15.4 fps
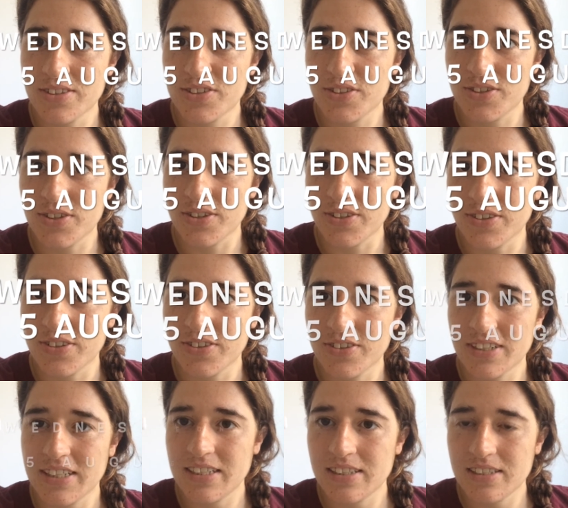So
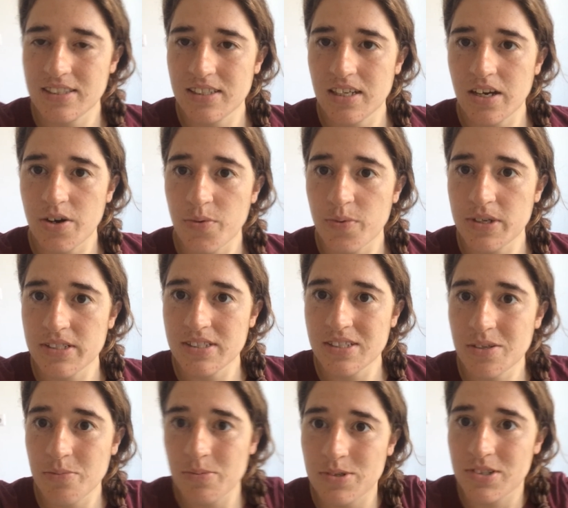it's
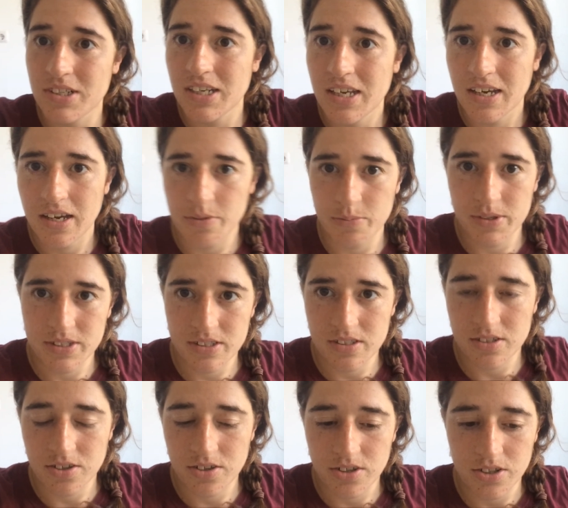Wednesday morning. I'm
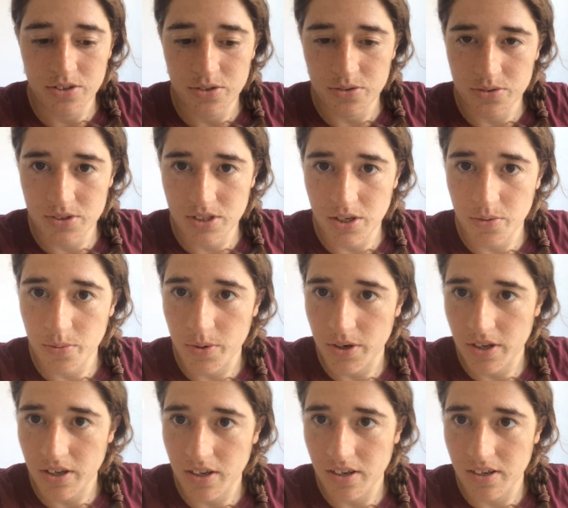just going to start
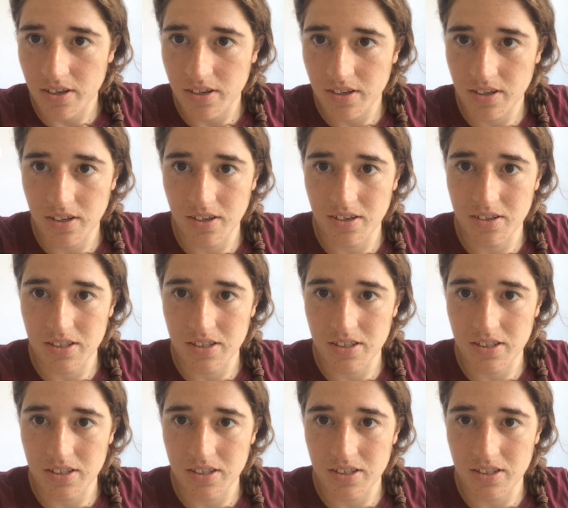working in a